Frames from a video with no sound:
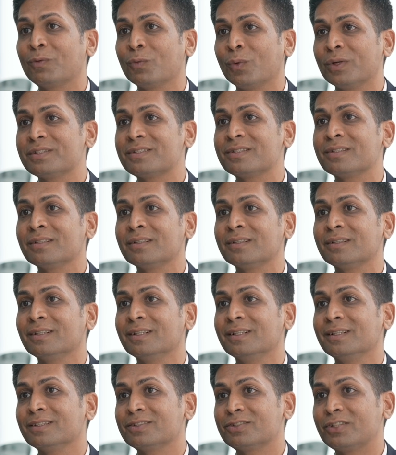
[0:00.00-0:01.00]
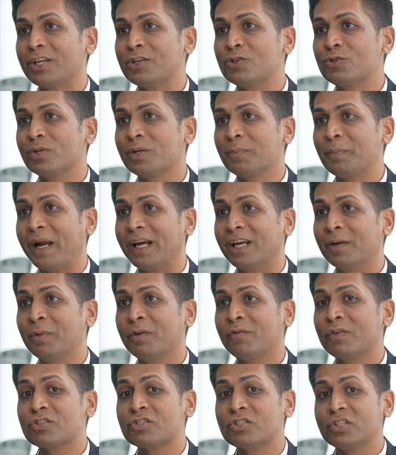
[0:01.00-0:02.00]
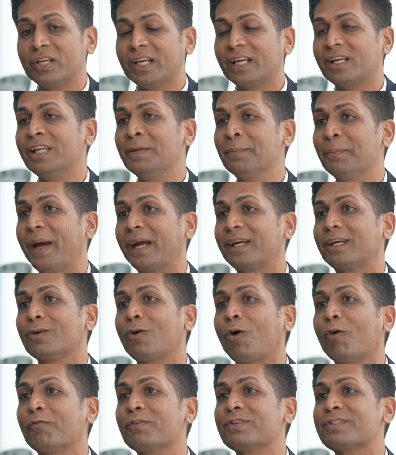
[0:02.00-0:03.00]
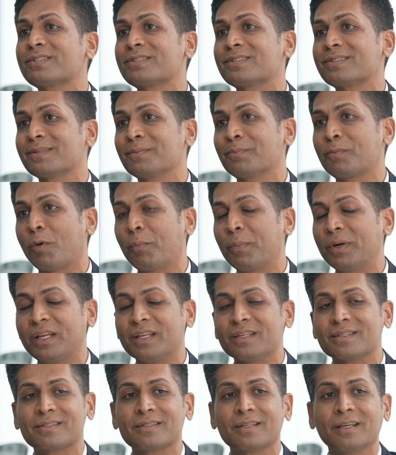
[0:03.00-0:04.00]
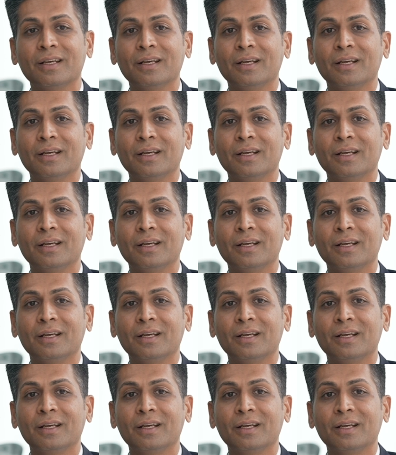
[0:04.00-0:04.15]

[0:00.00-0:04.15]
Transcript: once in a century pandemic, which directly impacted office properties.